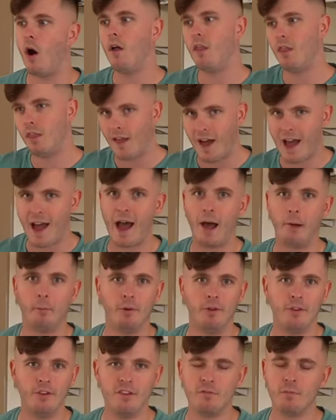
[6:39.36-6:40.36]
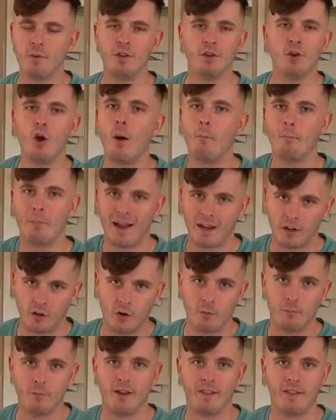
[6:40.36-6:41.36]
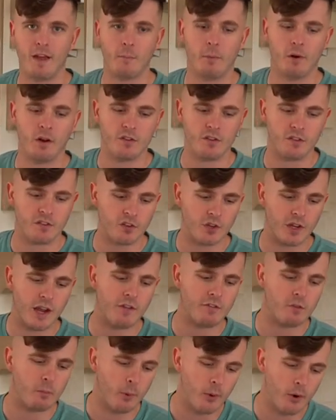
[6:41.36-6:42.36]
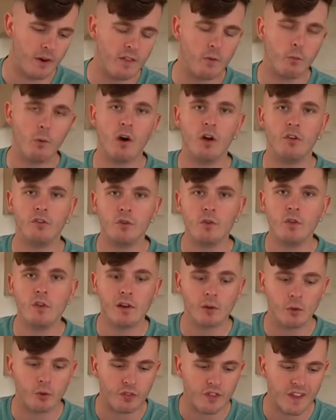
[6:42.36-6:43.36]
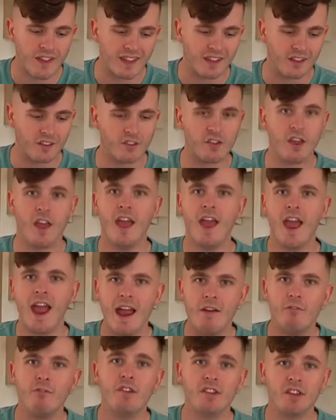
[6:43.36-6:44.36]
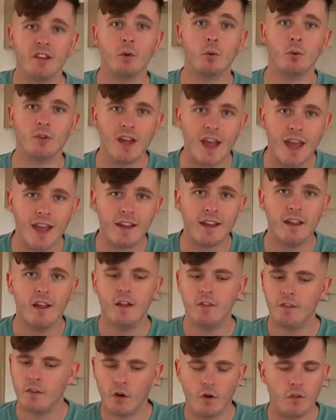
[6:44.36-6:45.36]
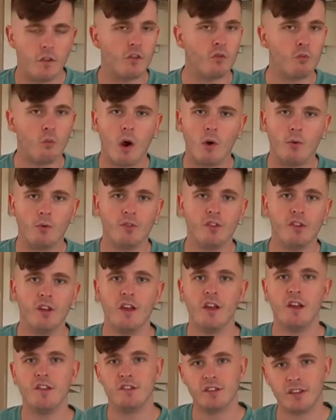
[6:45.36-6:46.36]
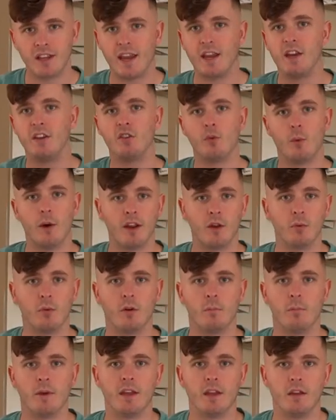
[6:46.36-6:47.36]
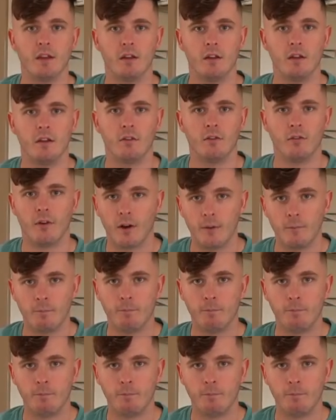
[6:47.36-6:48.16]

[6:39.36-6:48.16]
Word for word: That happens, but you can't bank on being that person, so you have to put in the work, do the little things every single day that others won't, to get you to where you want to be, right?